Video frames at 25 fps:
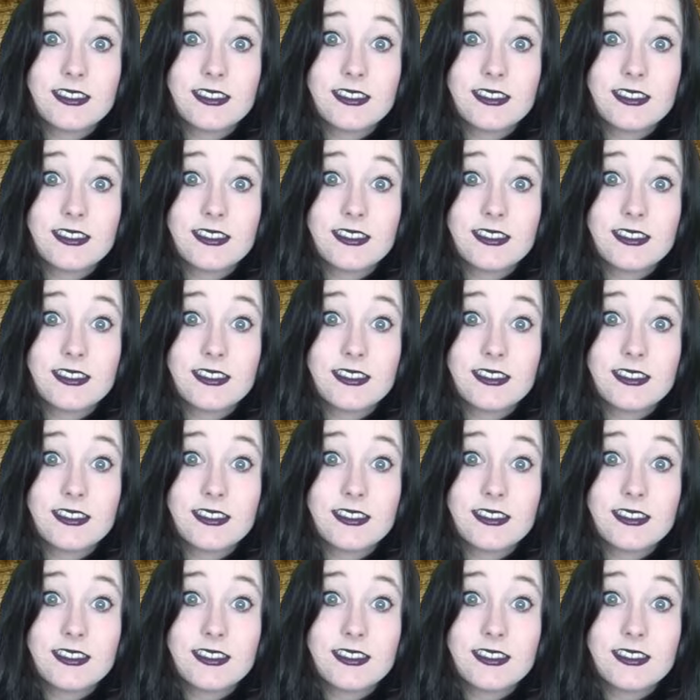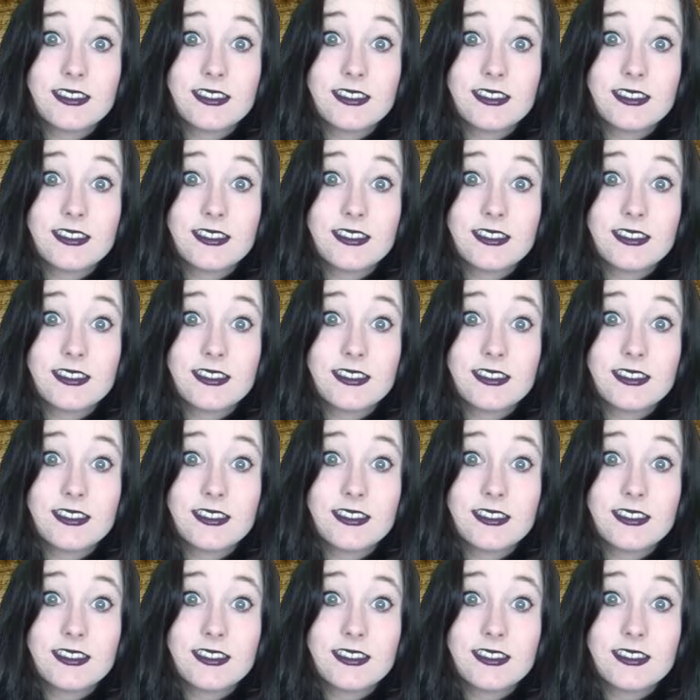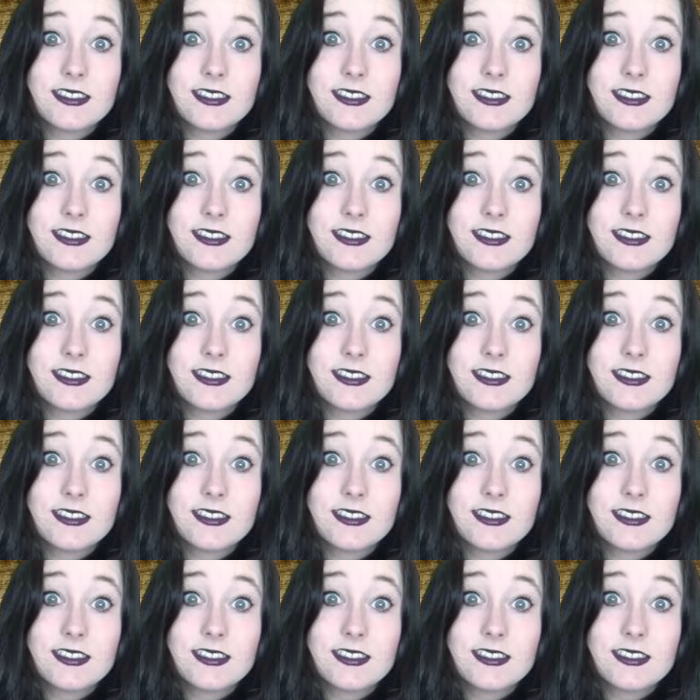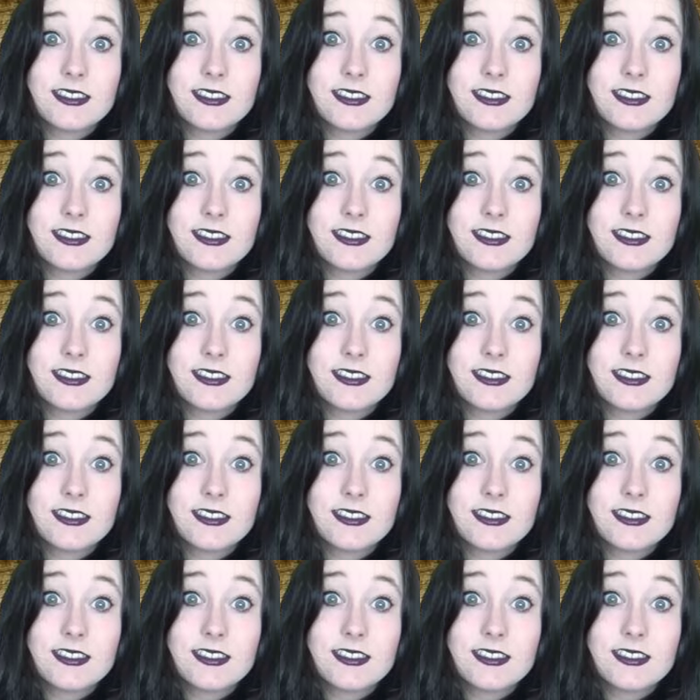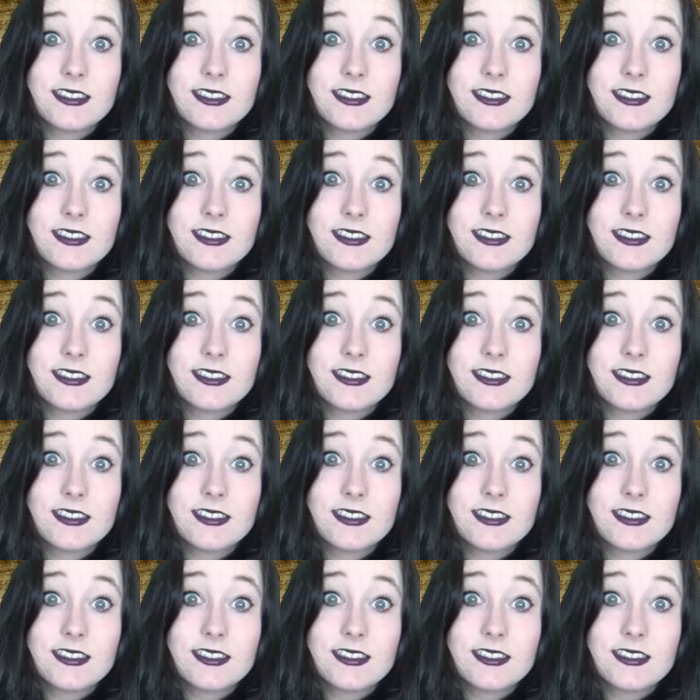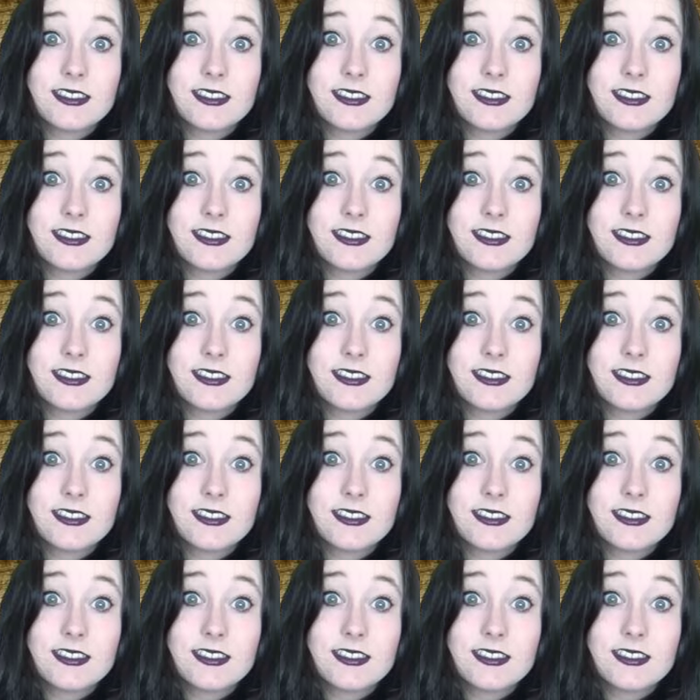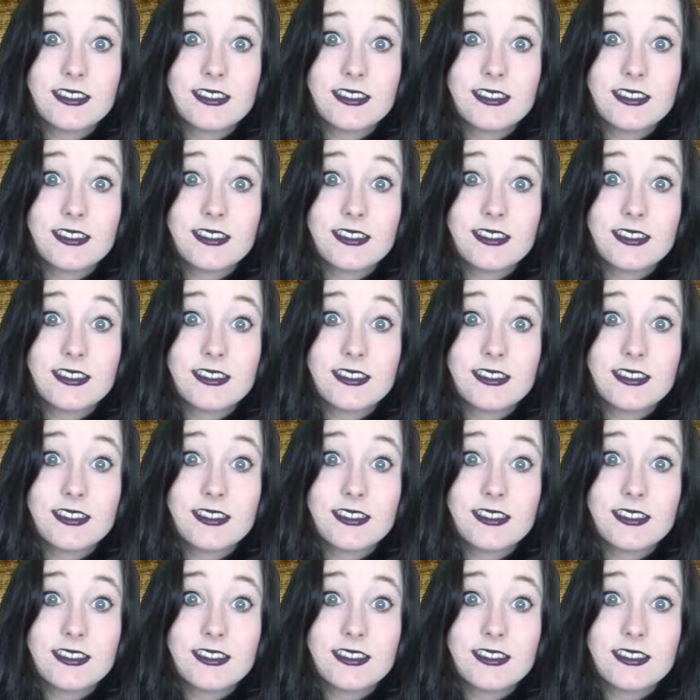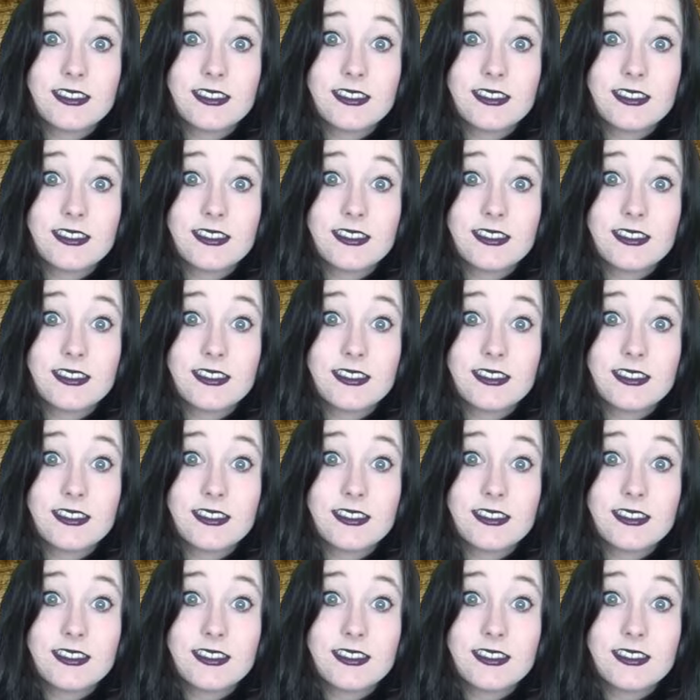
The face doesn't move, so there is nothing to read.